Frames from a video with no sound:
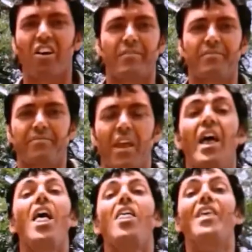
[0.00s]
Sorry,
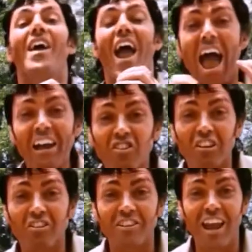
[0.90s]
they're
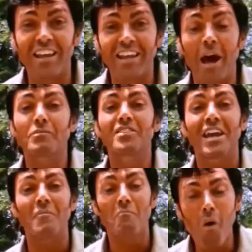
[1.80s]
actually standing up
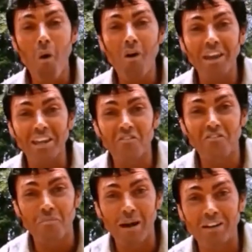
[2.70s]
to get more
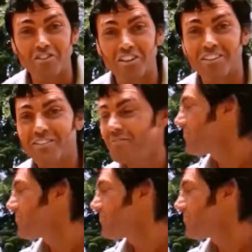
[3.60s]
information.